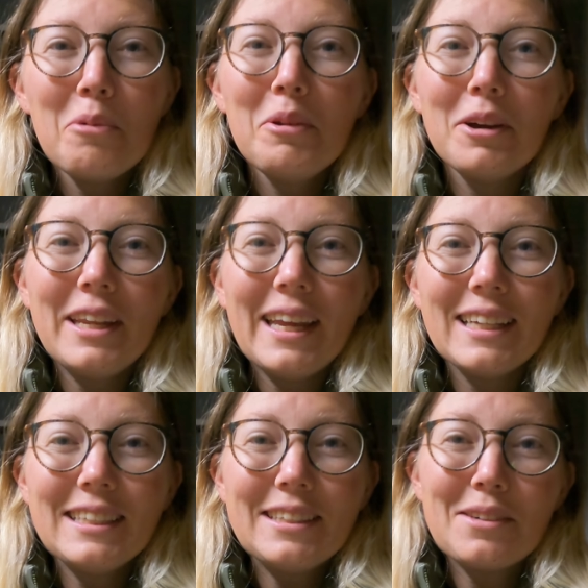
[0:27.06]
We only
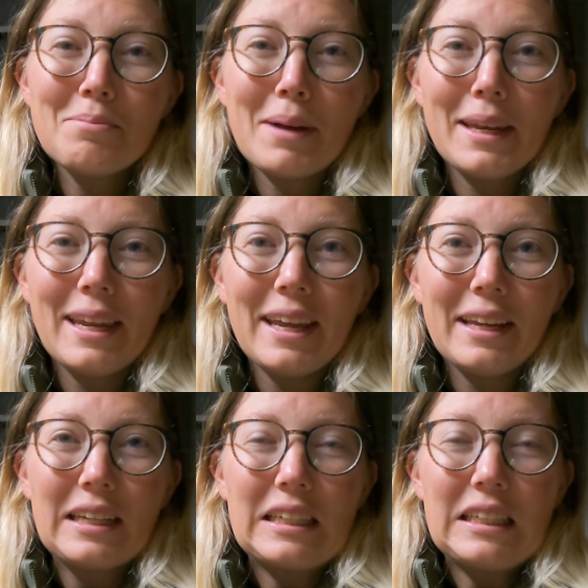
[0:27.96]
entered on
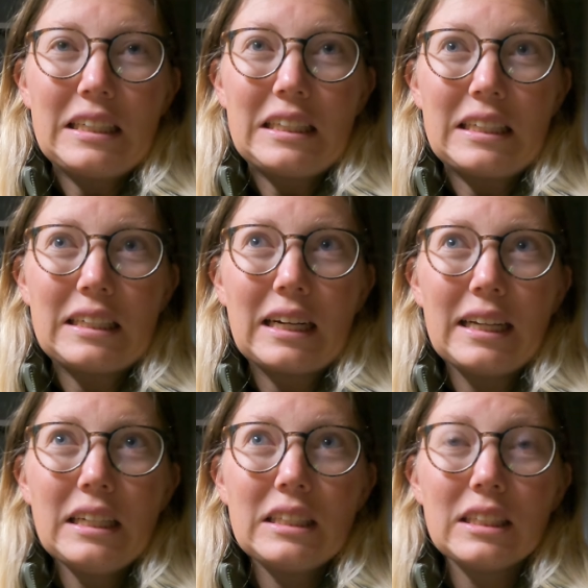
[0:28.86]
Monday
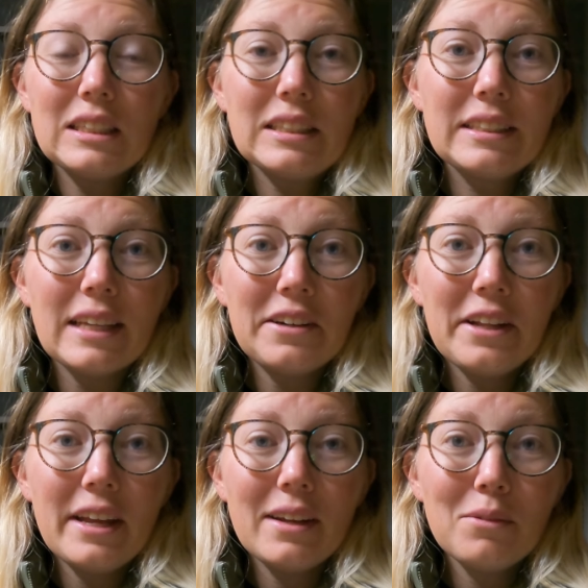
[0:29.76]
night and it's
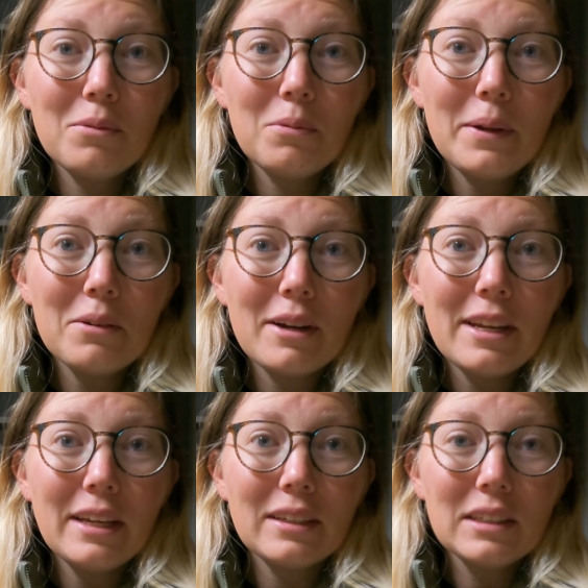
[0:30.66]
Saturday and we're
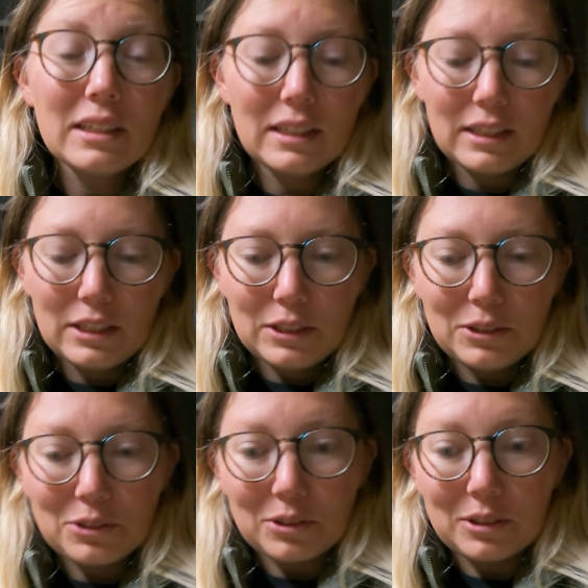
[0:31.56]
running.
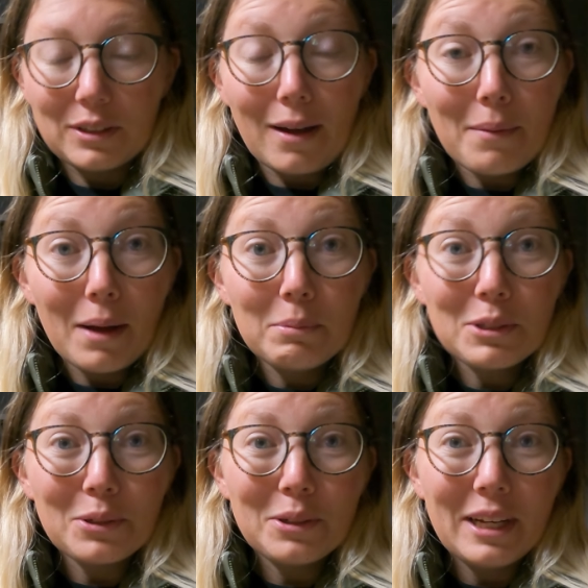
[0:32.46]
So I'm up
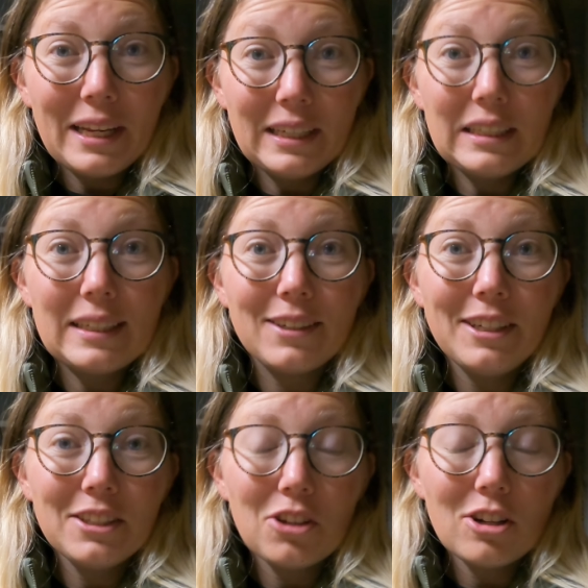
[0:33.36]
so early. It
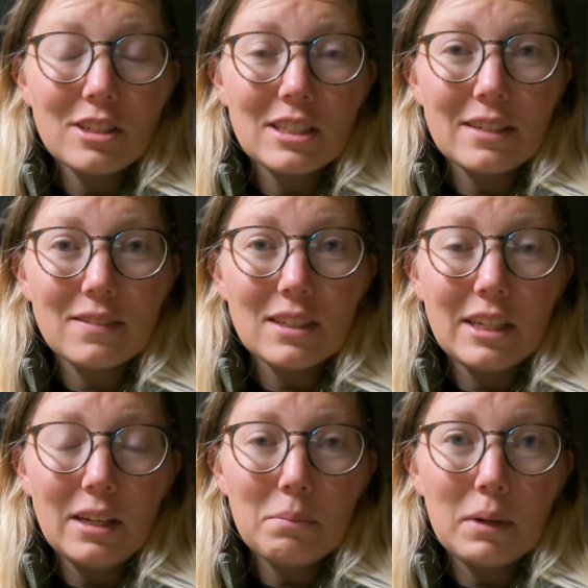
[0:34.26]
only starts at seven
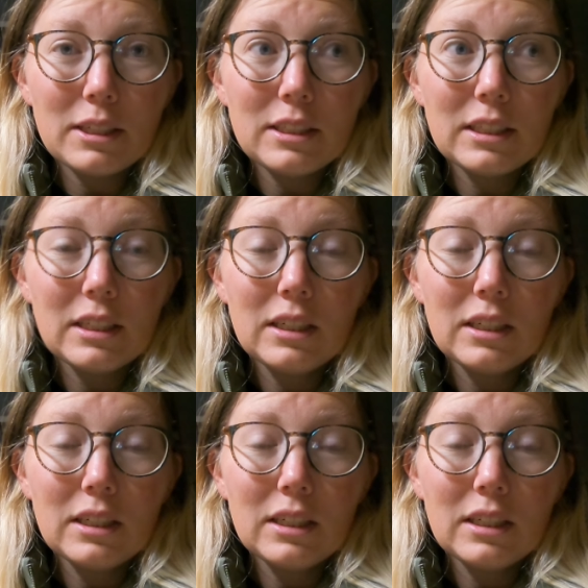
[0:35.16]
thirty, but